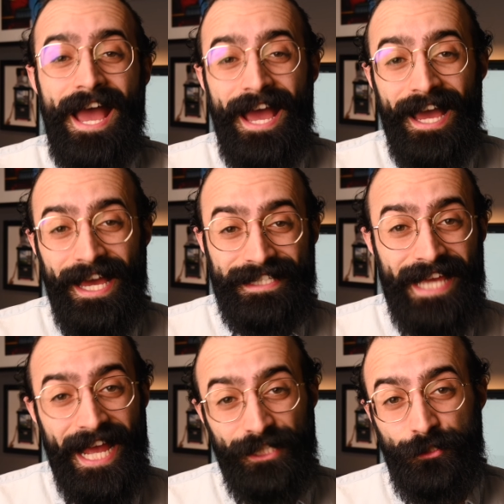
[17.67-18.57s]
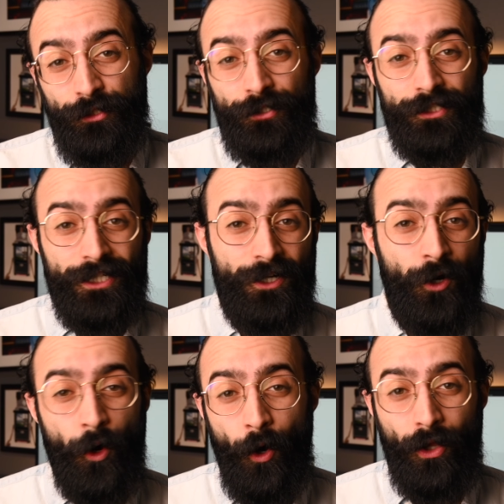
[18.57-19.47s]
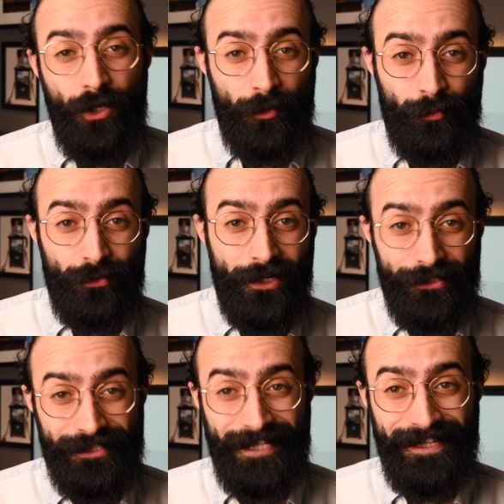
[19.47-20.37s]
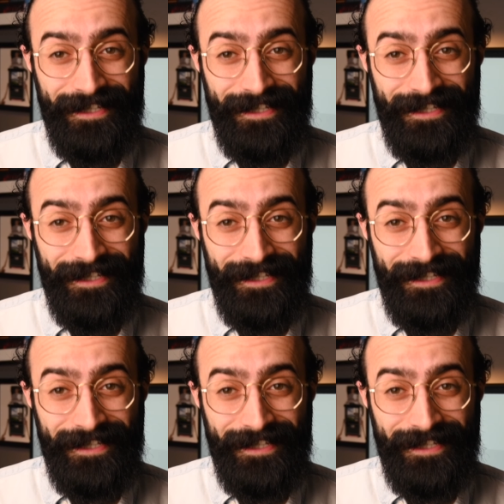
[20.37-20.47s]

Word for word: has answered all our prayers.